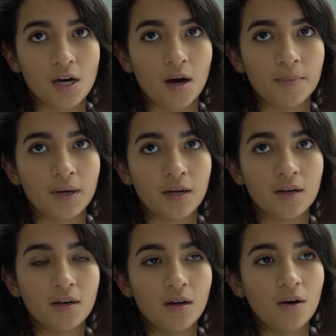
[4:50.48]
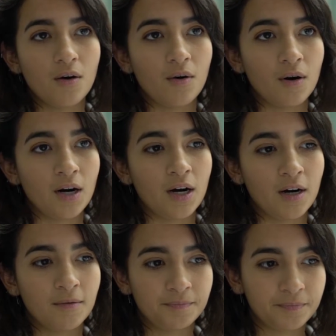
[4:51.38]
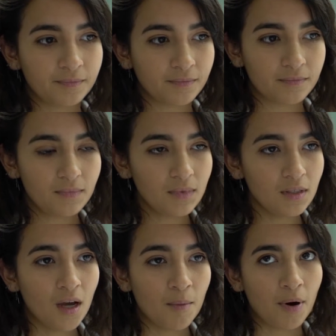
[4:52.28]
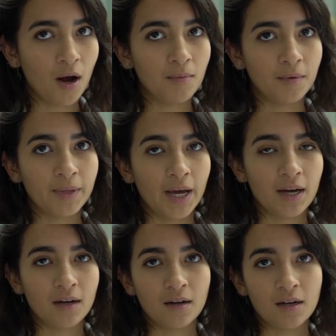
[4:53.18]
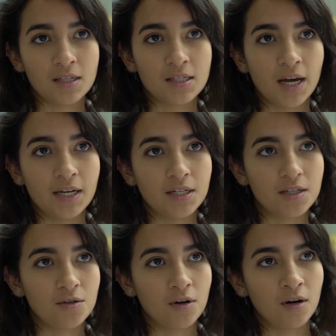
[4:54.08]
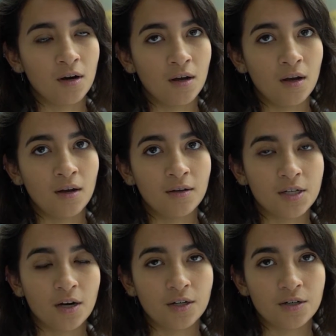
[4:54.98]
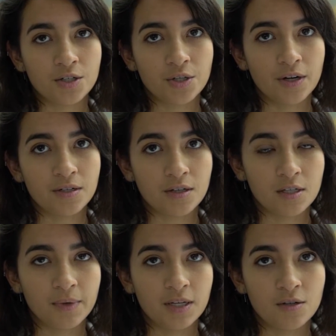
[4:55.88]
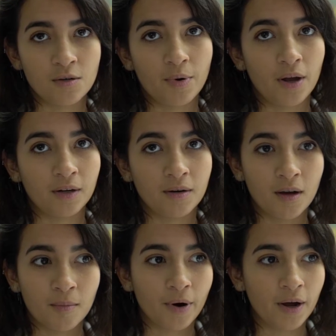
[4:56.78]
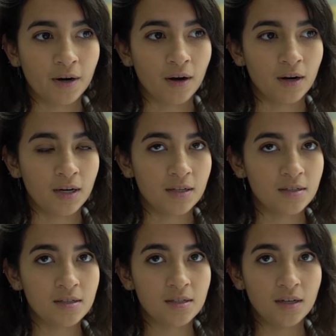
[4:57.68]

topic or a problem that a scientist or a doctor is trying to explain to a broader audience.